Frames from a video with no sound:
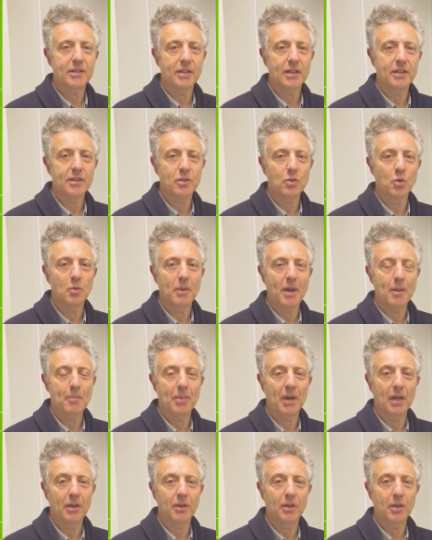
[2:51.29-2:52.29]
It took my
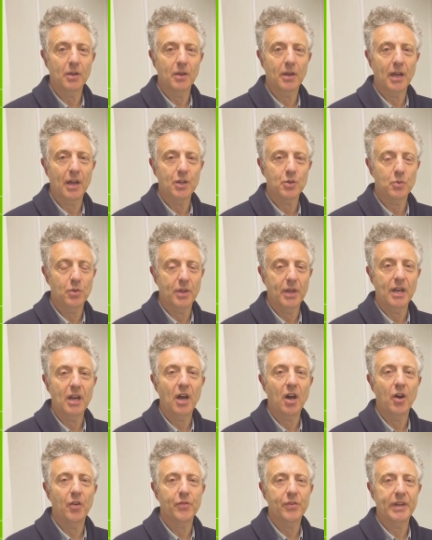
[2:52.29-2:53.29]
blood glucose within
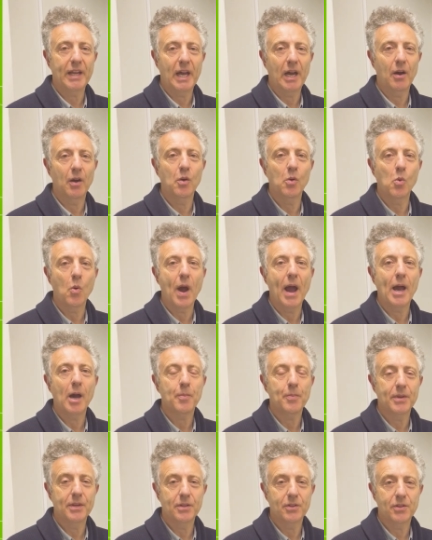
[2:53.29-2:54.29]
half an hour way
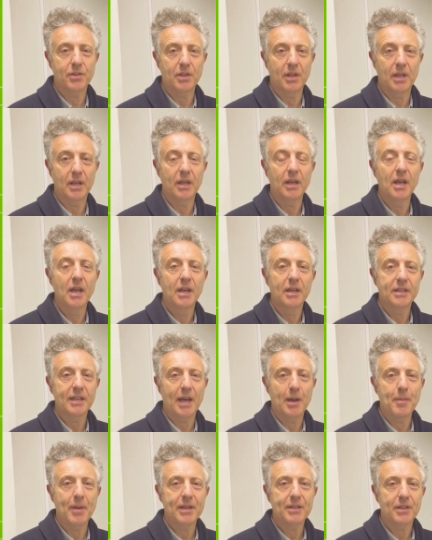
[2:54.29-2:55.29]
up into the
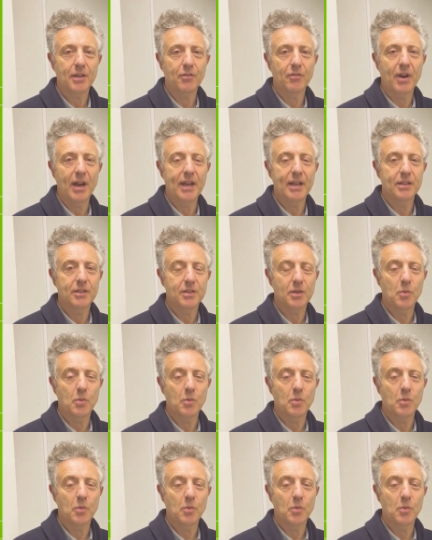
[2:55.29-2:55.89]
diabetic range.